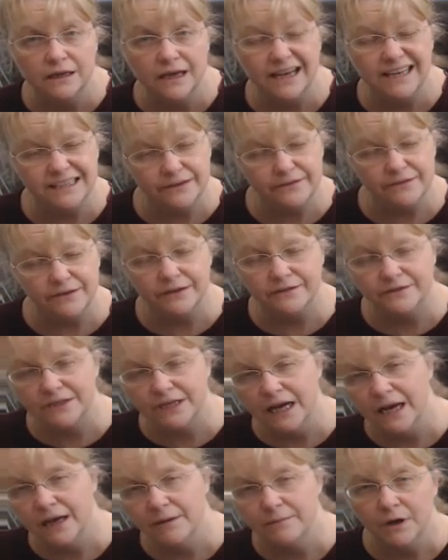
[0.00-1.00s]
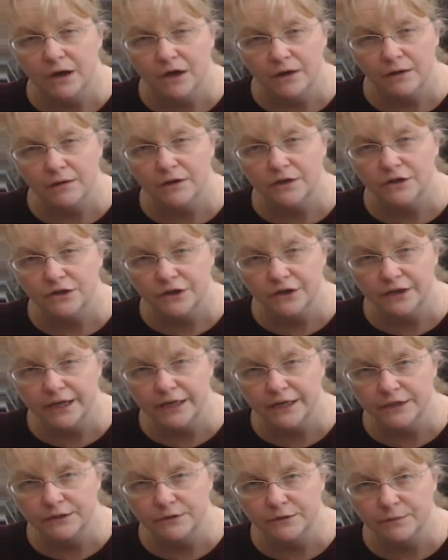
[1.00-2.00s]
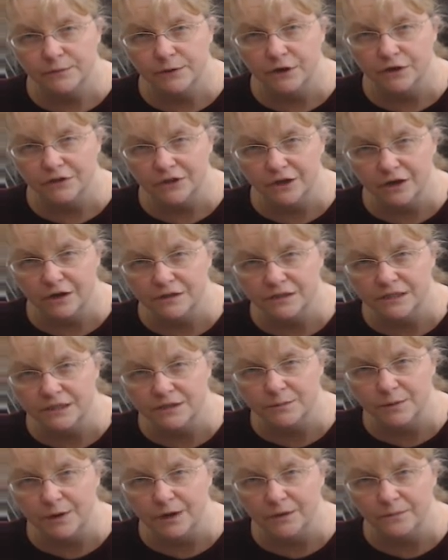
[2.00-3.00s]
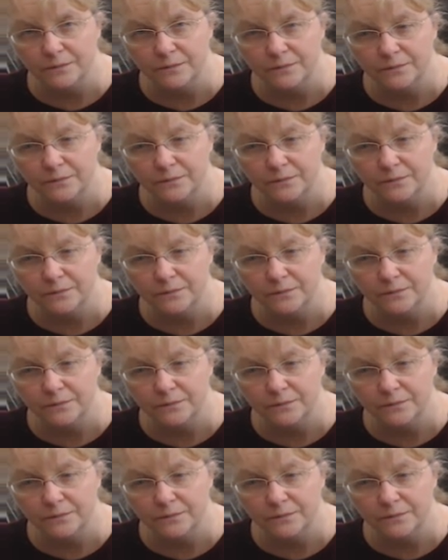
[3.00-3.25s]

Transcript: and if you have time, turn it into a bar chart as well.